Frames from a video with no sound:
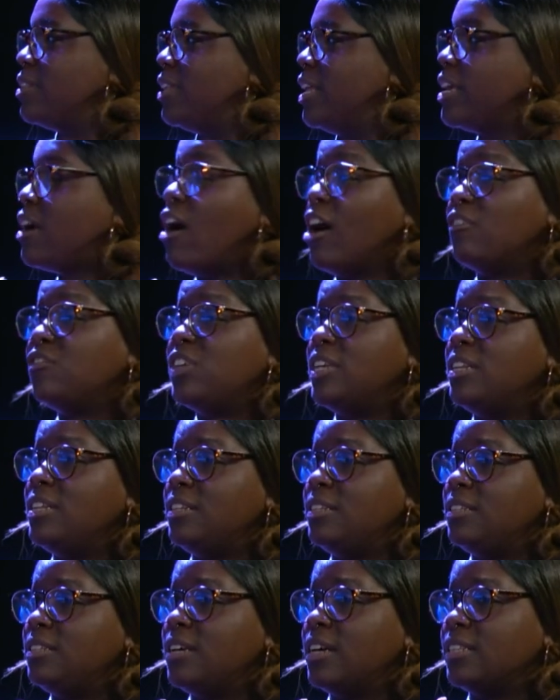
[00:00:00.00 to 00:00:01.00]
like,
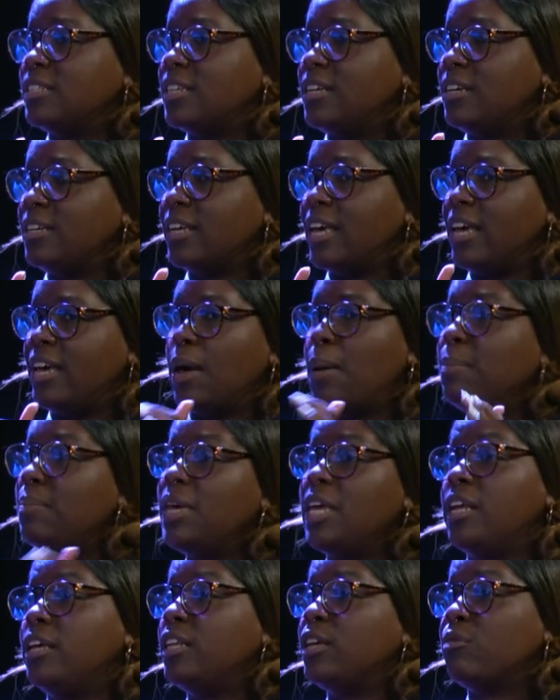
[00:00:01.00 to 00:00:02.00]
often doesn't get
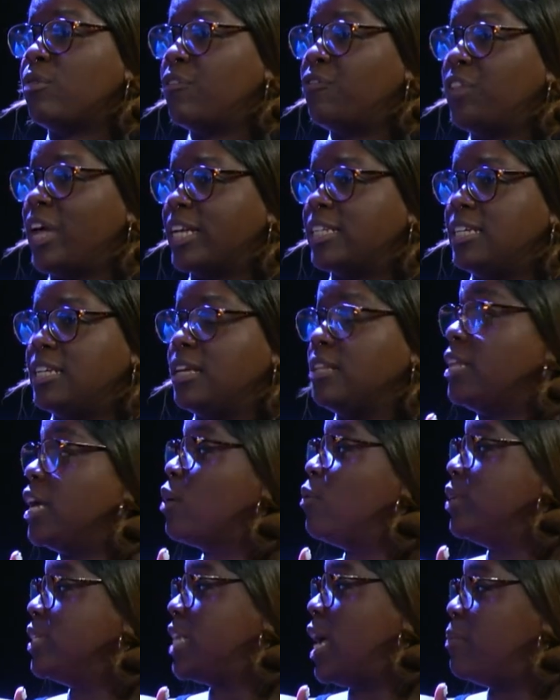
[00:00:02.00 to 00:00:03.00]
immediately reflected in
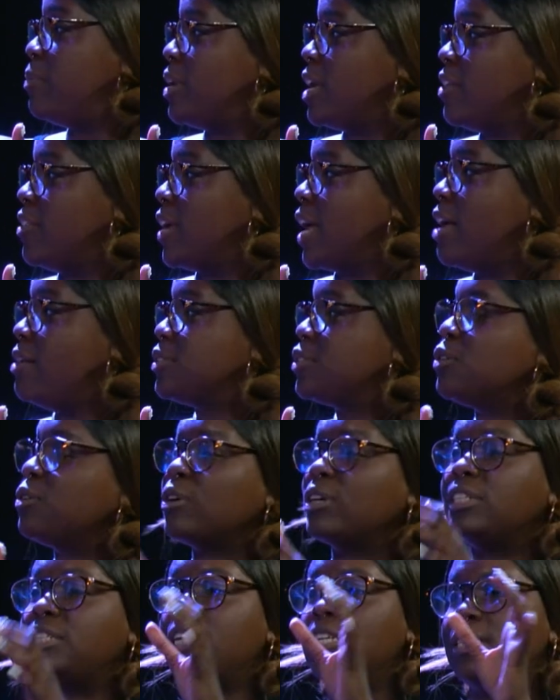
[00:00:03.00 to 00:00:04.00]
like what's happening in the council,
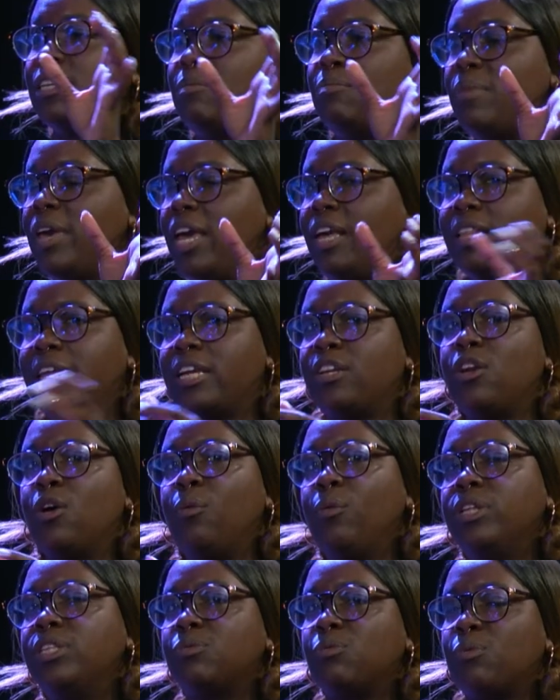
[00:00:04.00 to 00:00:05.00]
or doesn't make, like, no
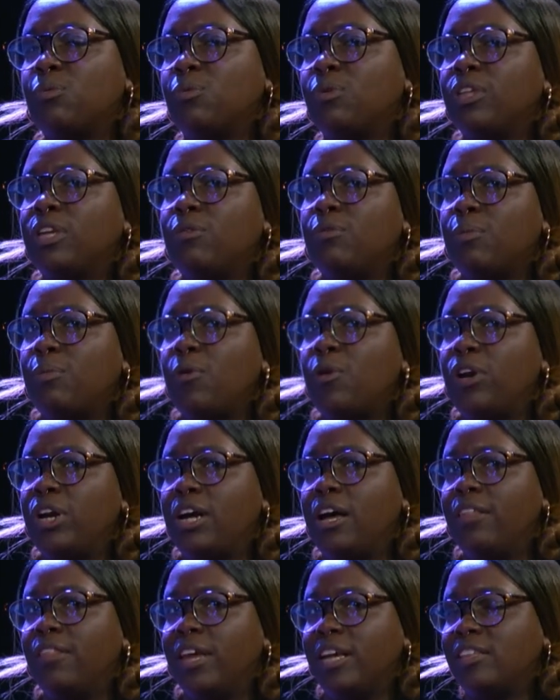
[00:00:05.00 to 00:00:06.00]
one's really
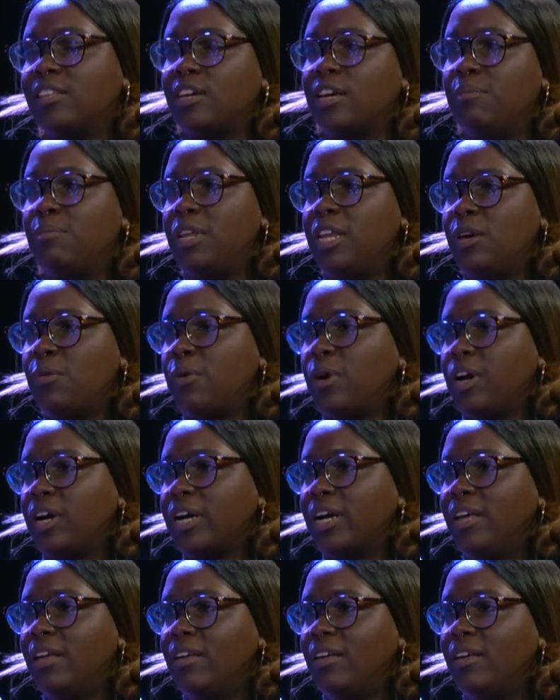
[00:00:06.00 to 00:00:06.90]
reporting on like the committee work